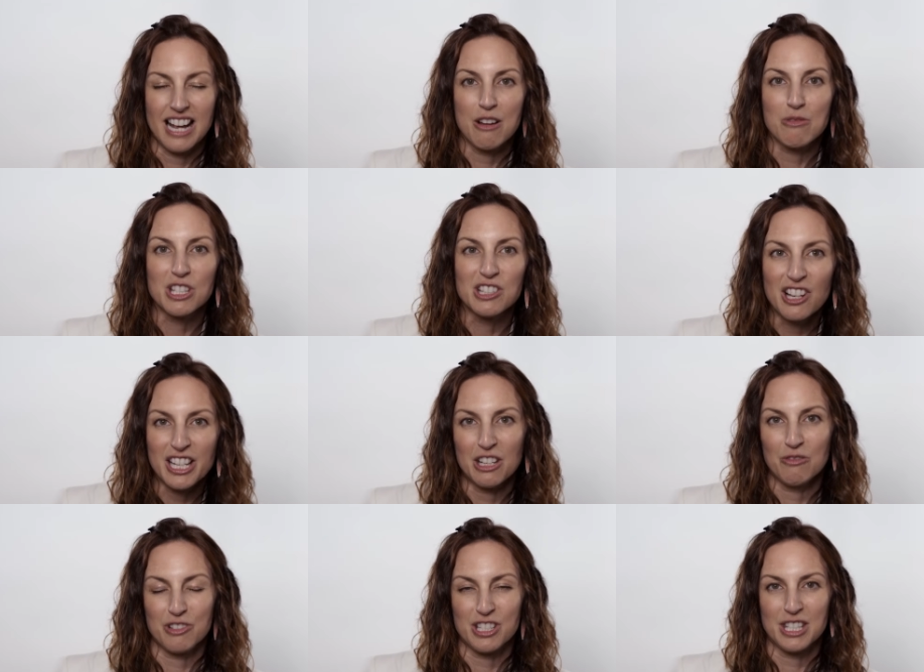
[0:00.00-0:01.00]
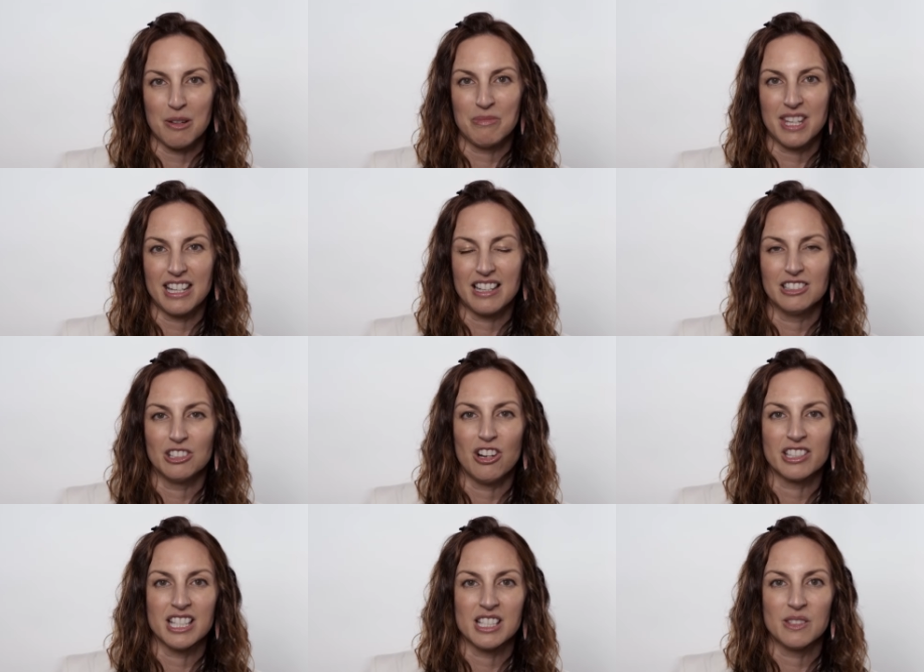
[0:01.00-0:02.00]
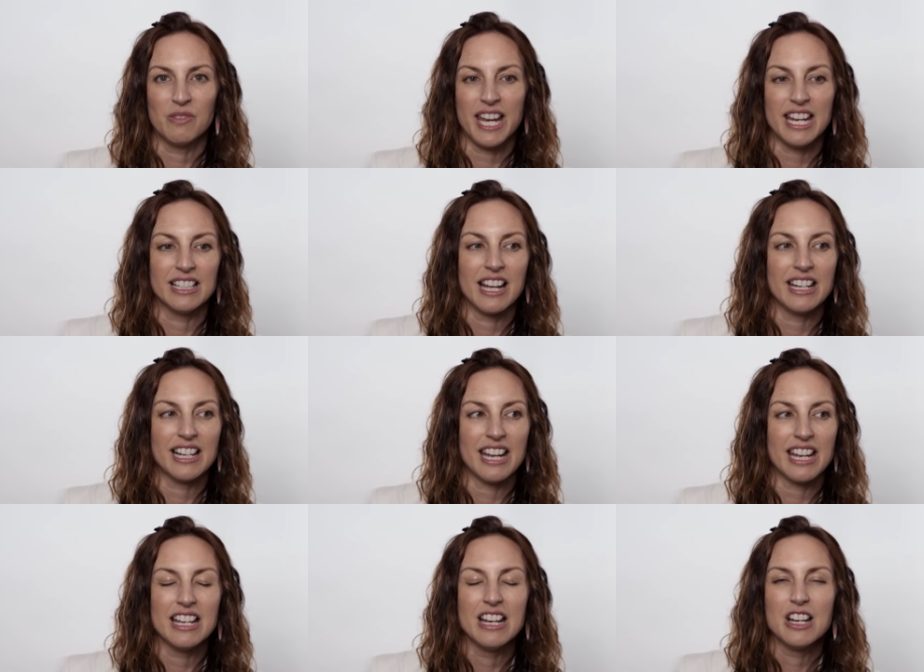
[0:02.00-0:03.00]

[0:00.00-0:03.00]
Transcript: I was looking for something along this vein, and I